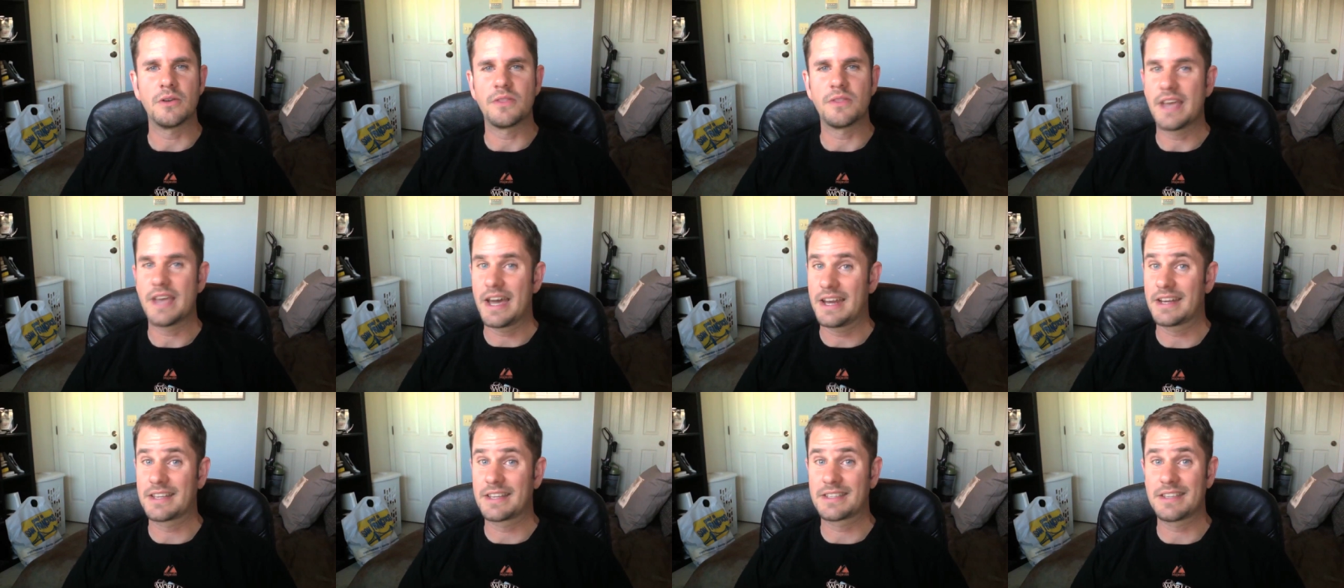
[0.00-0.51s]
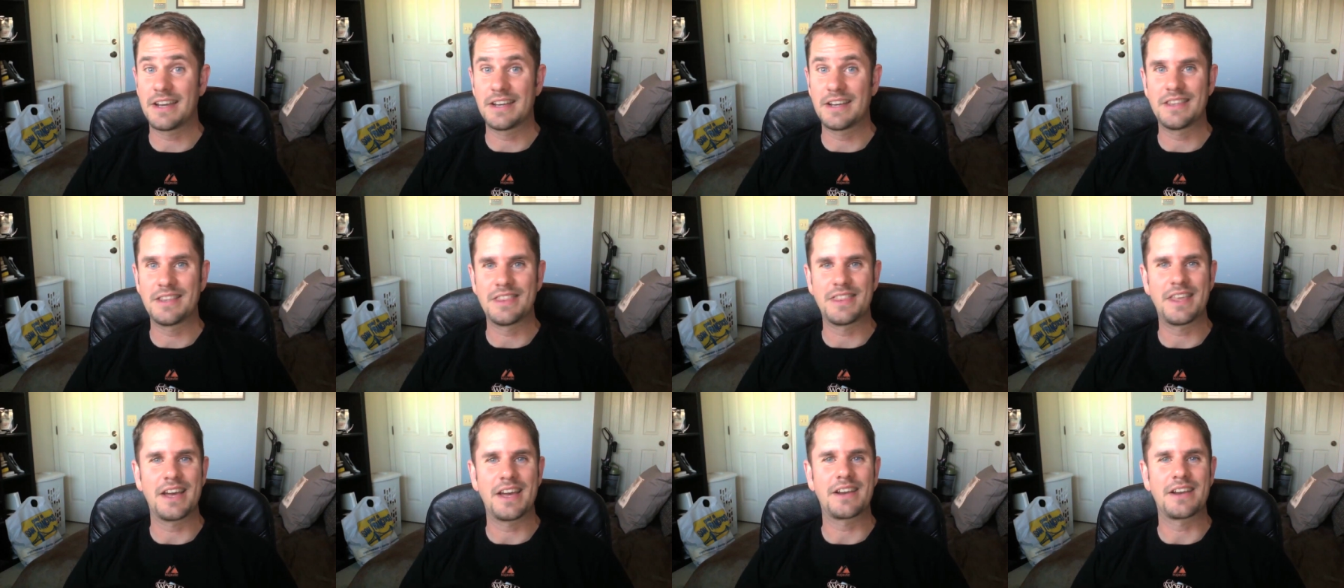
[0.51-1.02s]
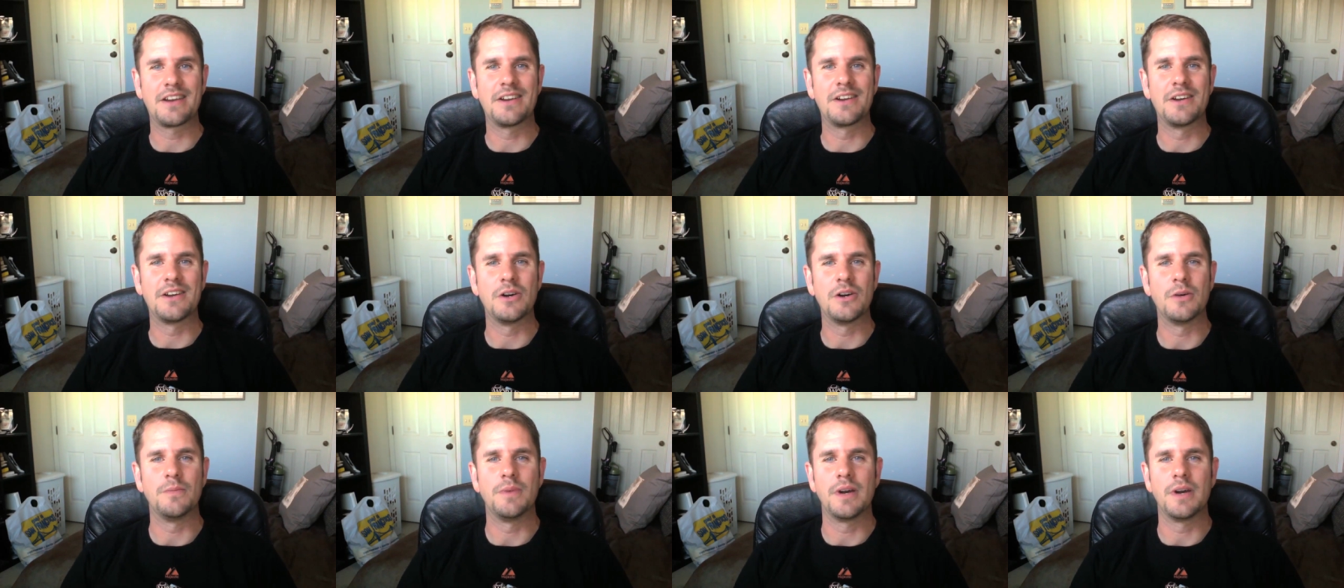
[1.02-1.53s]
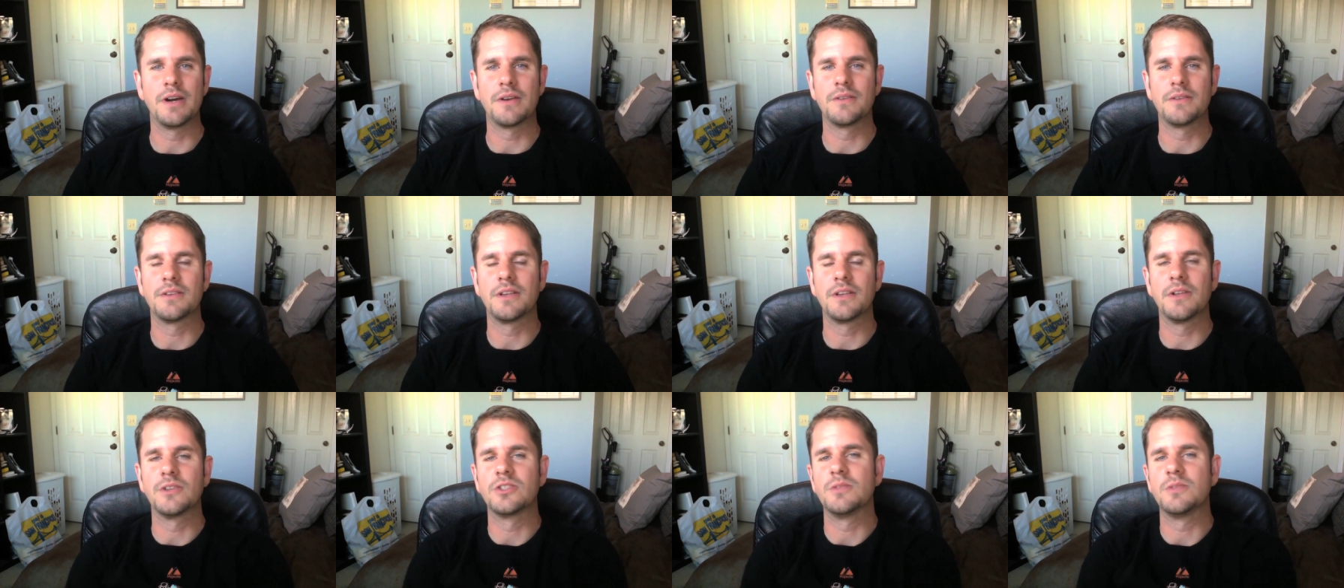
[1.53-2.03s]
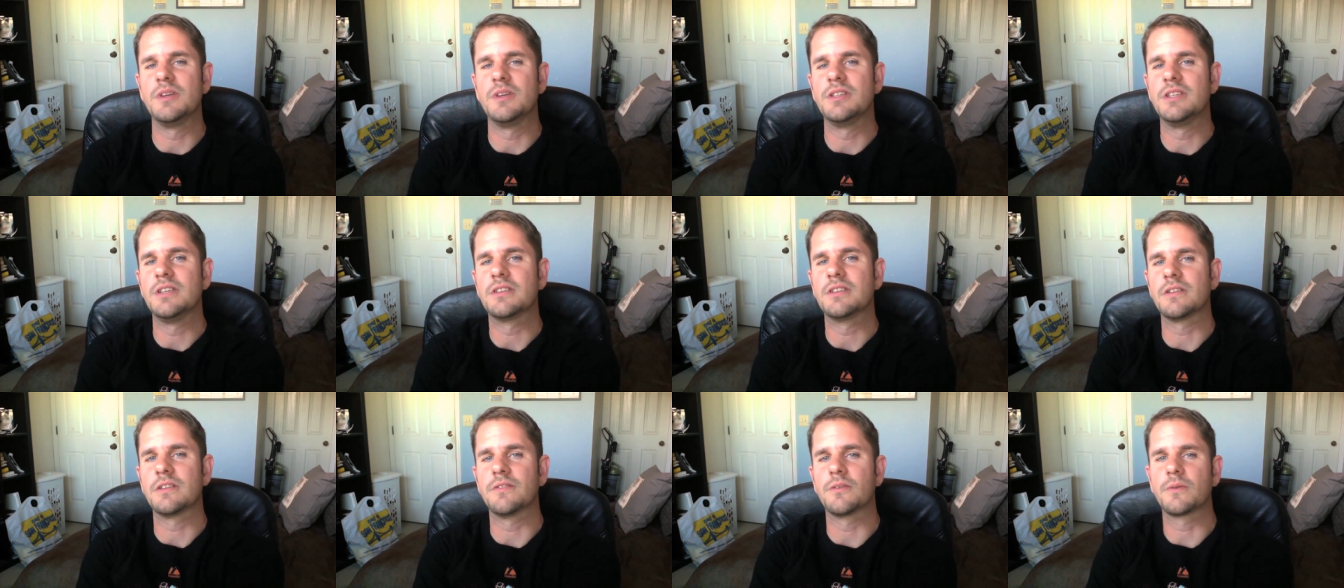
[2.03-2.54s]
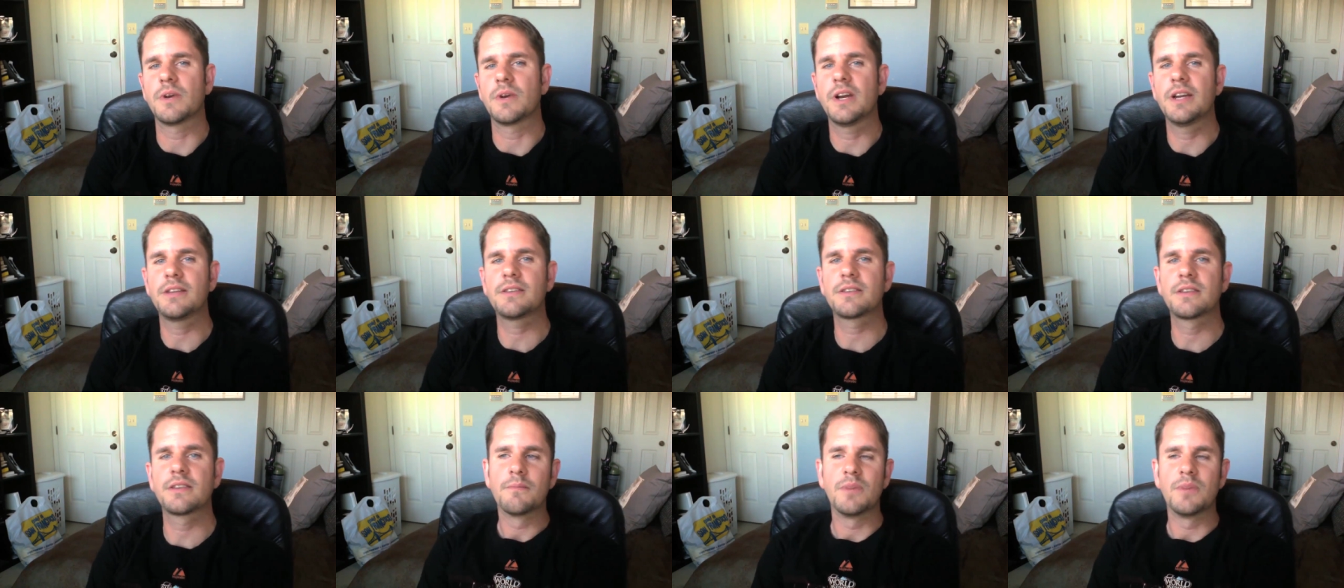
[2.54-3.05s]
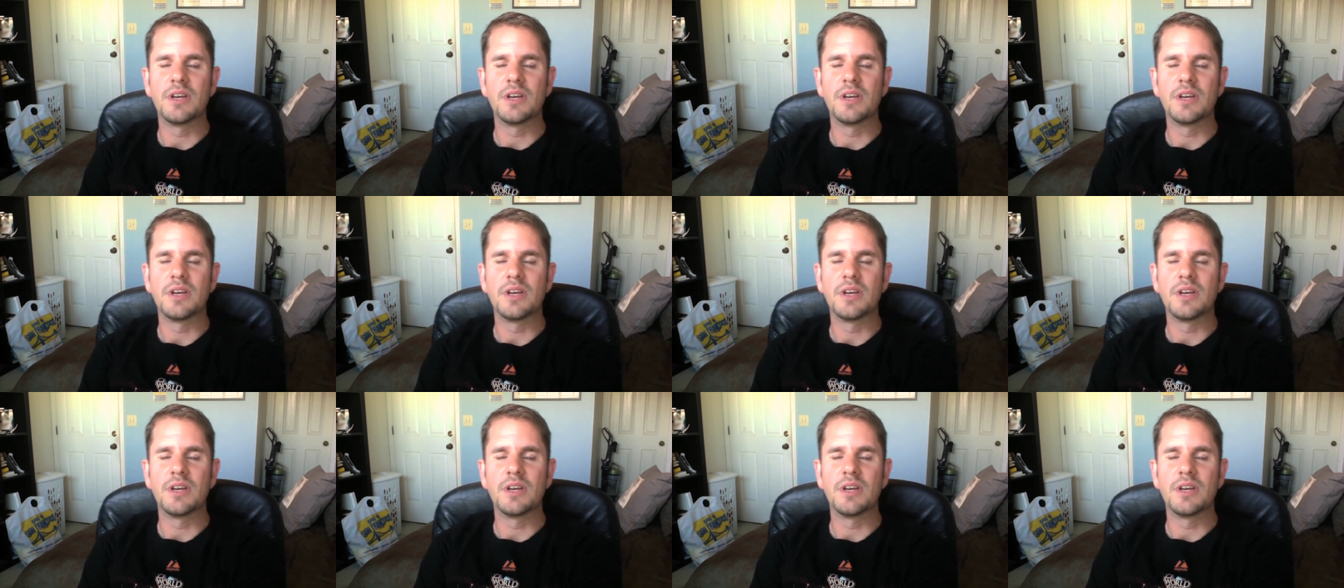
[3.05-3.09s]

you know, that excited and that gun-ho about LGBT civil rights.